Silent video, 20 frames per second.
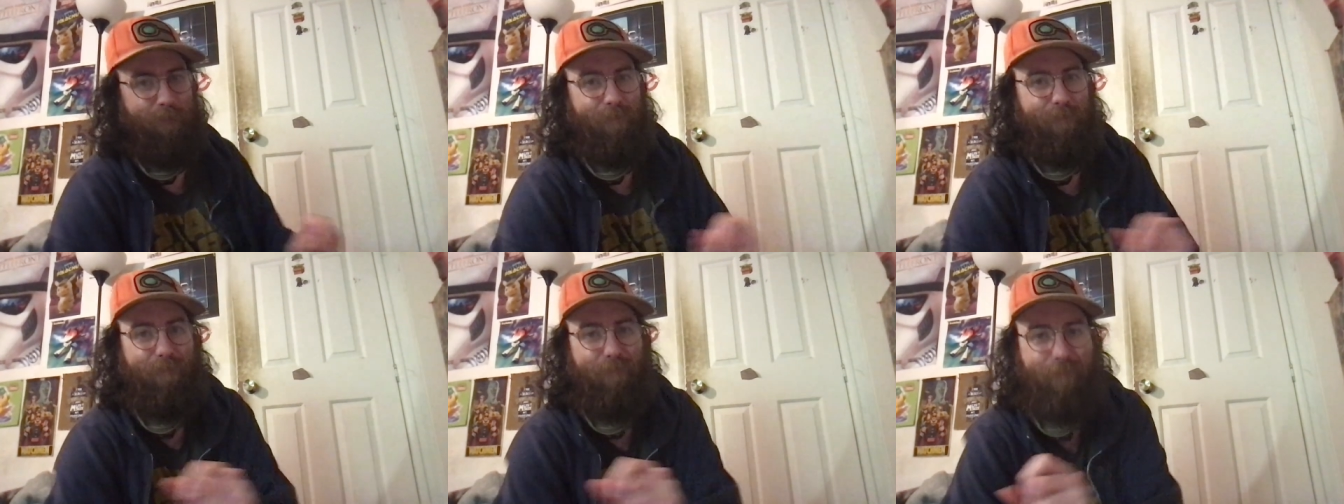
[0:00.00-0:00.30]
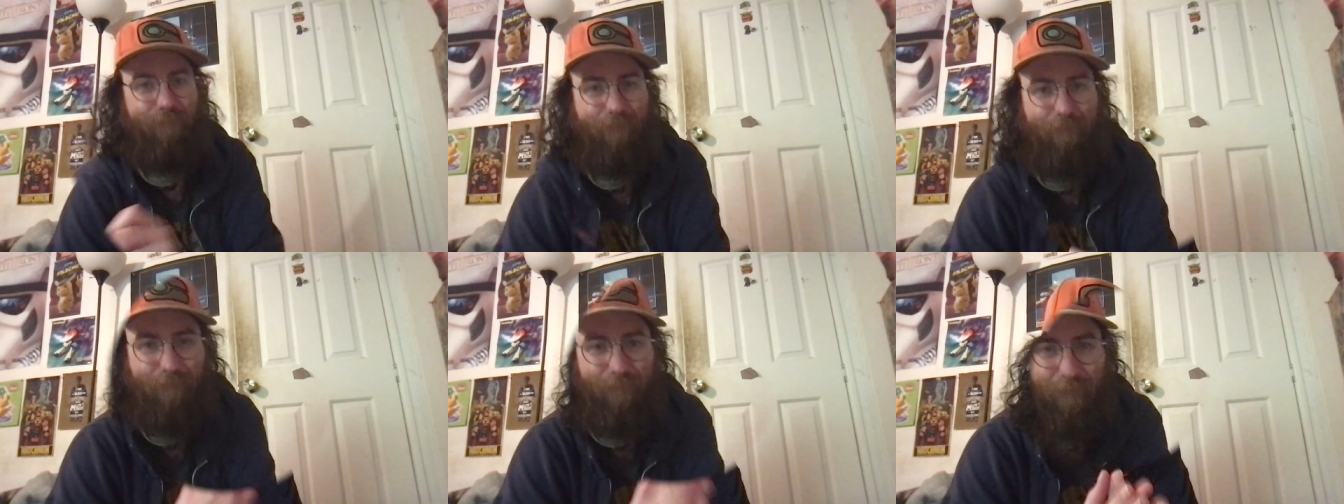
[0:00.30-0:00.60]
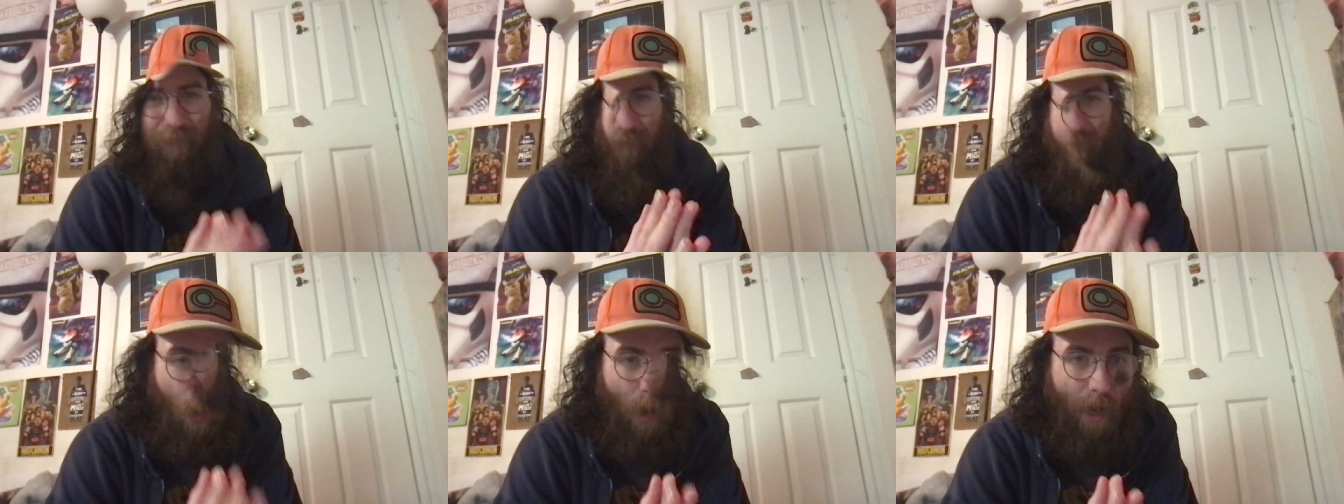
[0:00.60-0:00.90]

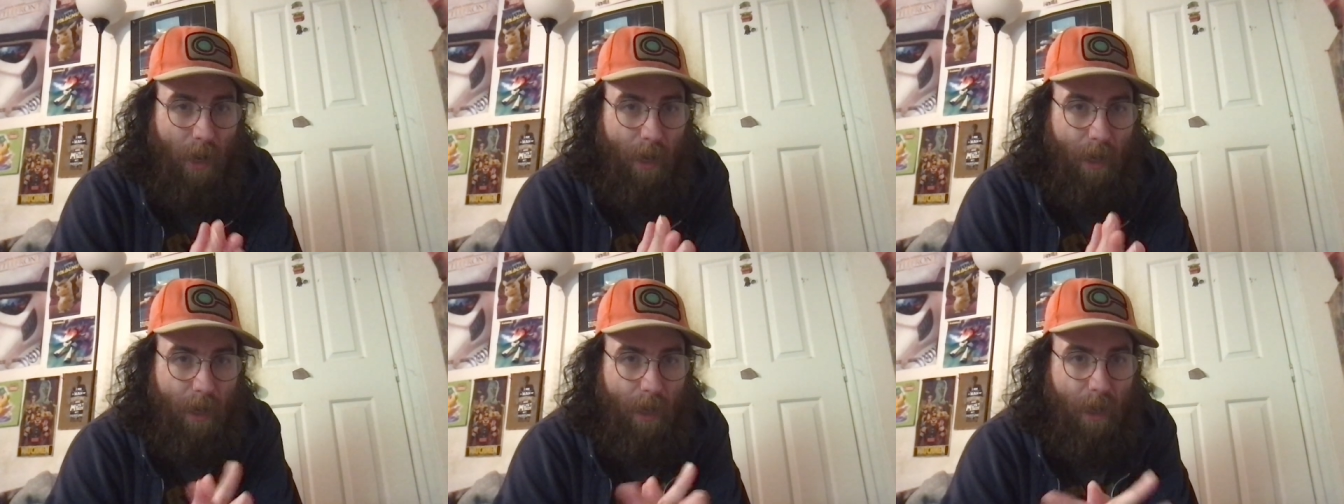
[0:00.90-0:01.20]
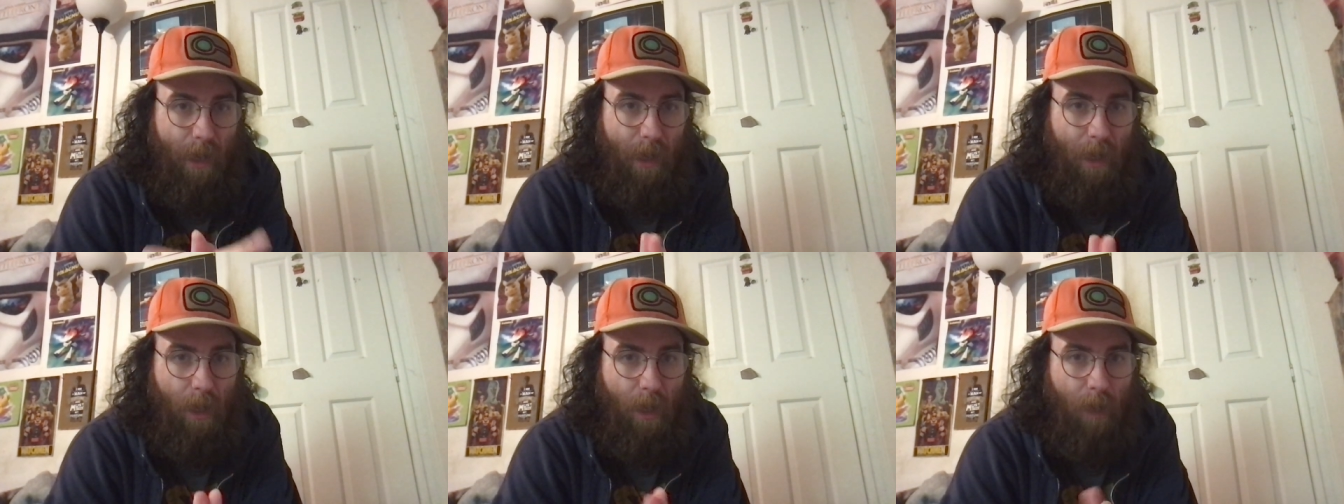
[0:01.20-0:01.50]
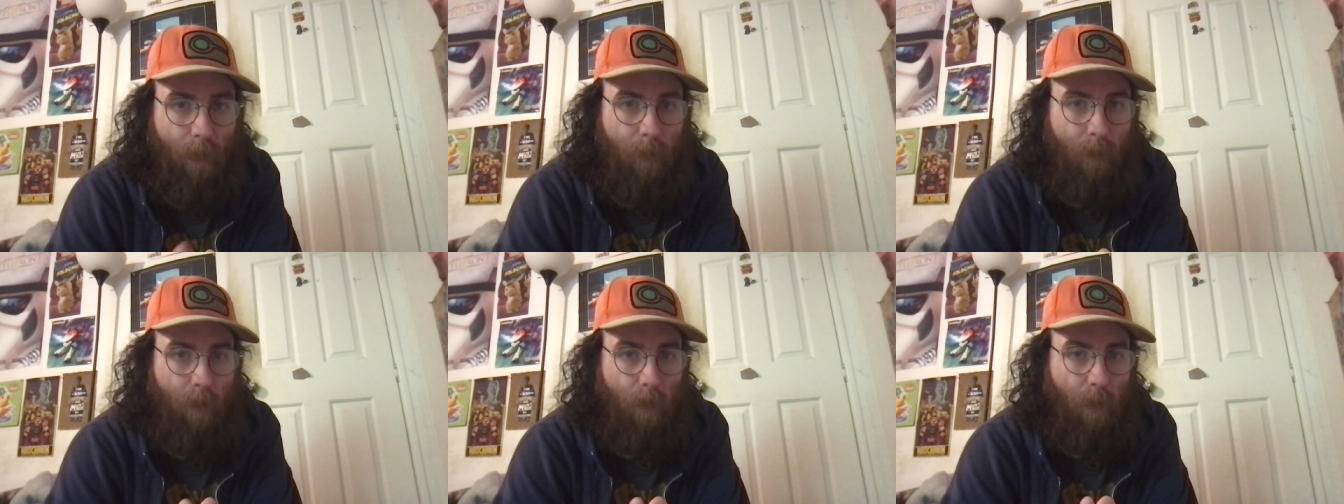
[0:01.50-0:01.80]

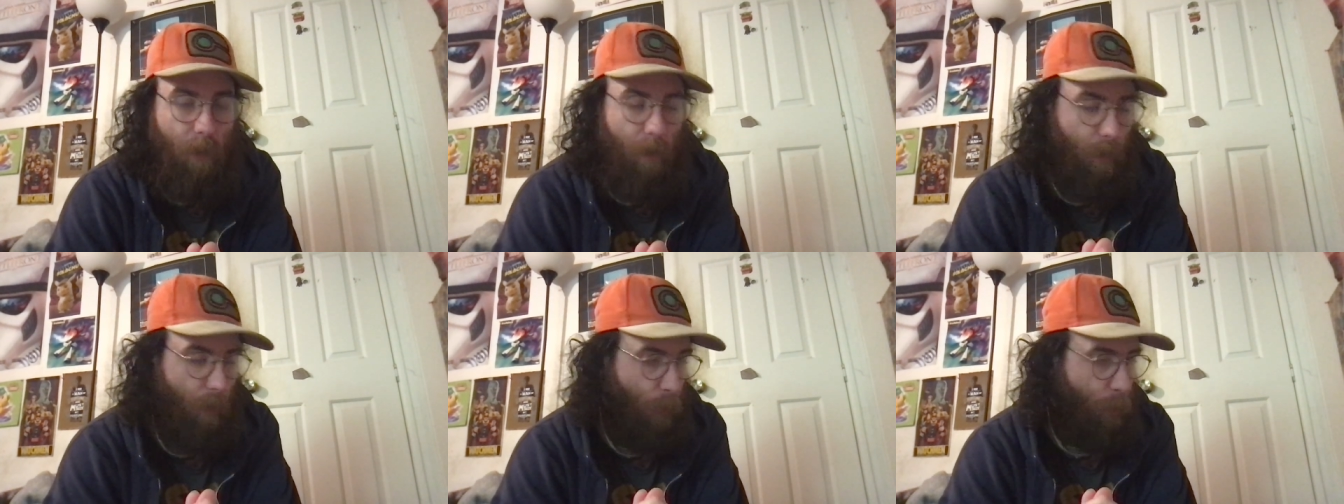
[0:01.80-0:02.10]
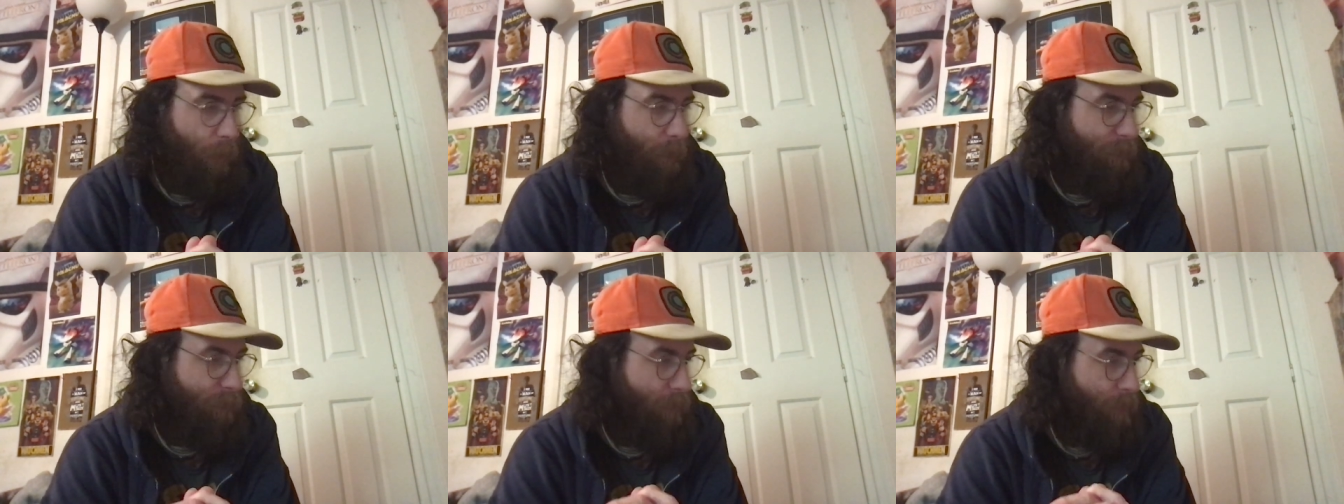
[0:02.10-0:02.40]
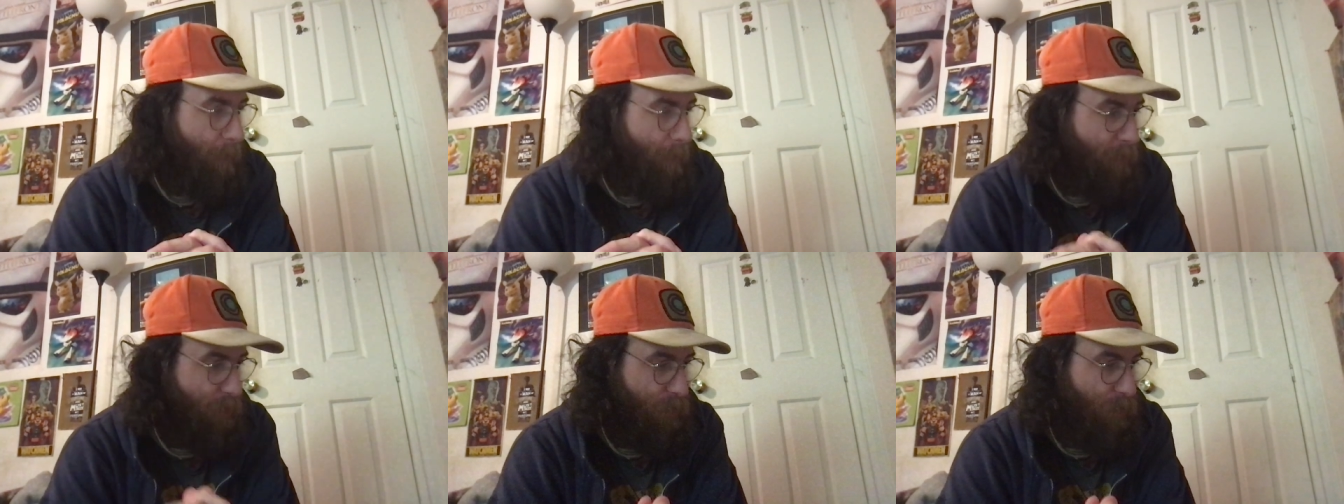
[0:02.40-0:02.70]
Anyway, only have a few
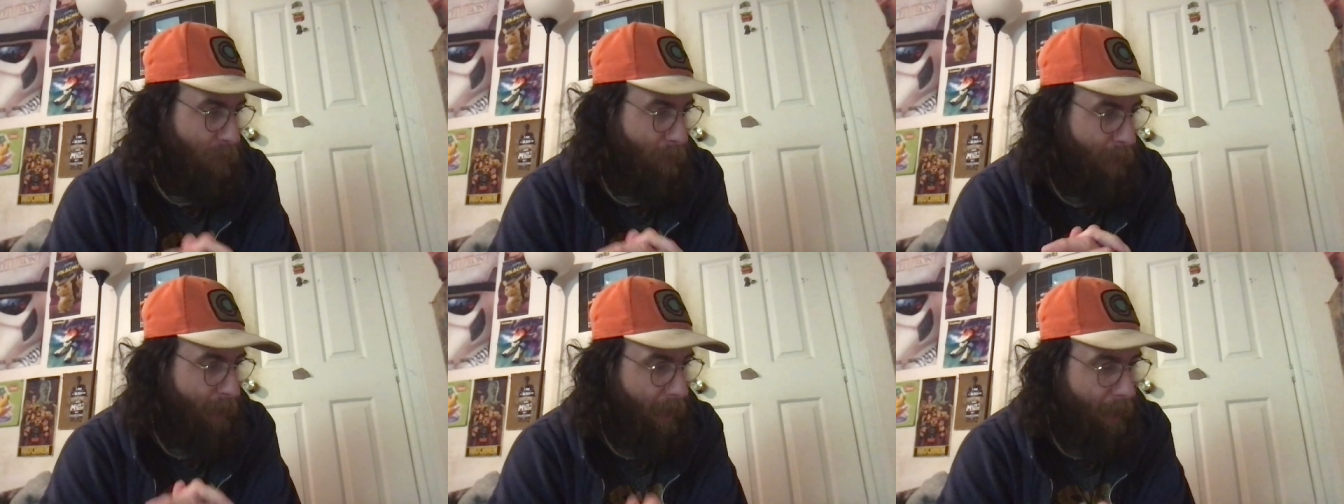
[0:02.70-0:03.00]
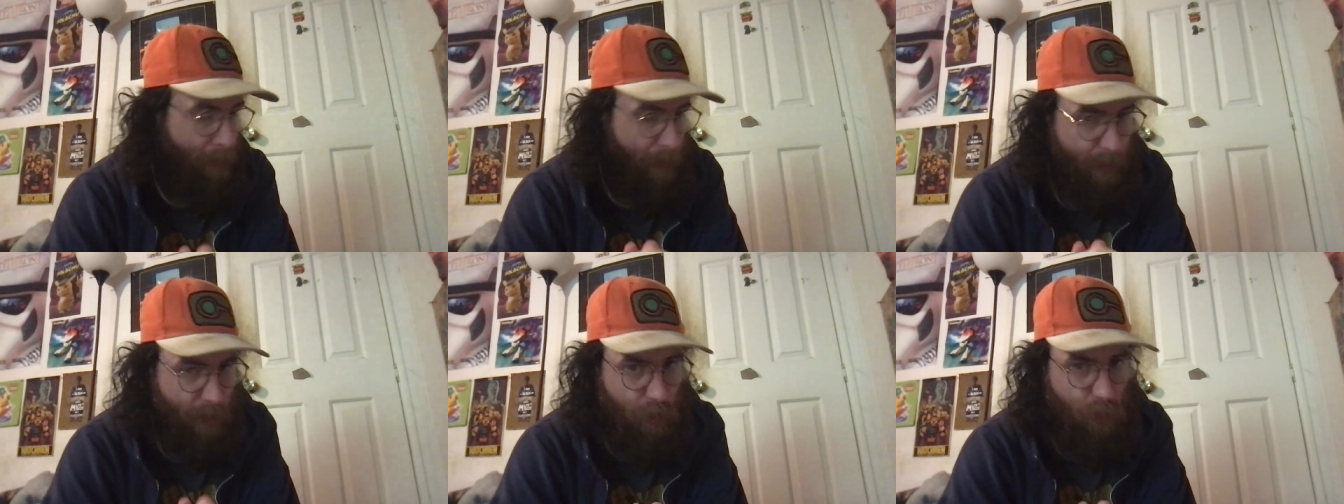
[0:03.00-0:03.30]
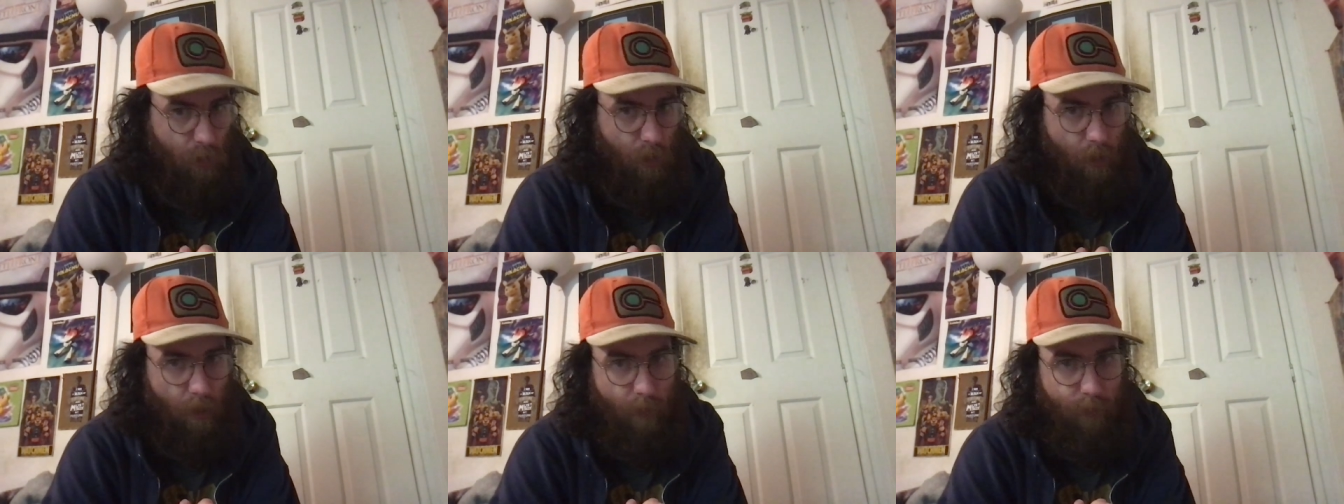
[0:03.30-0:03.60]
episodes of Bad Batch
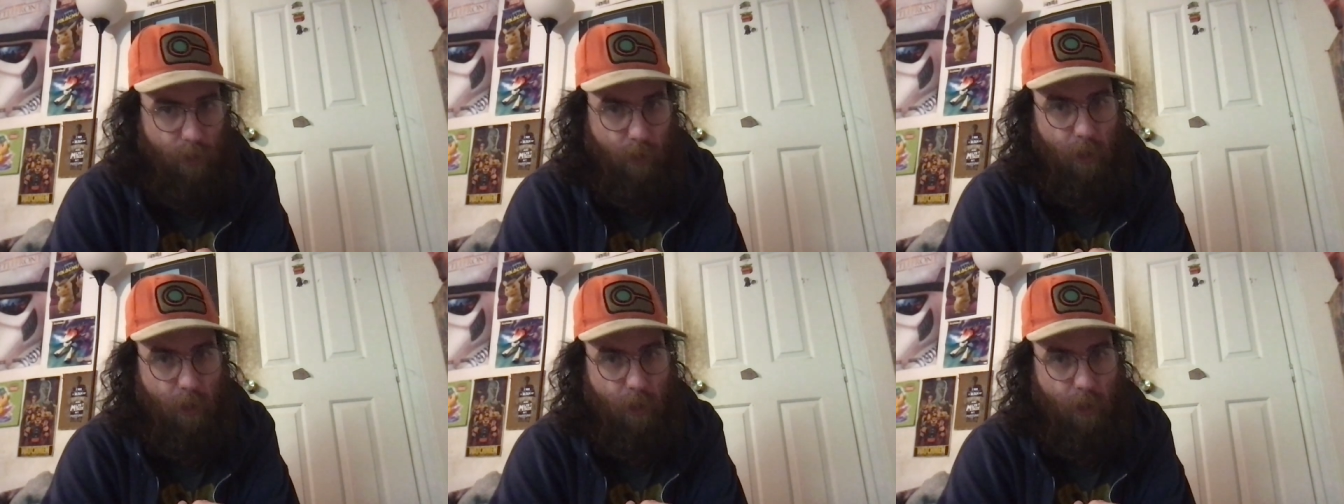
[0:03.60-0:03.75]
left.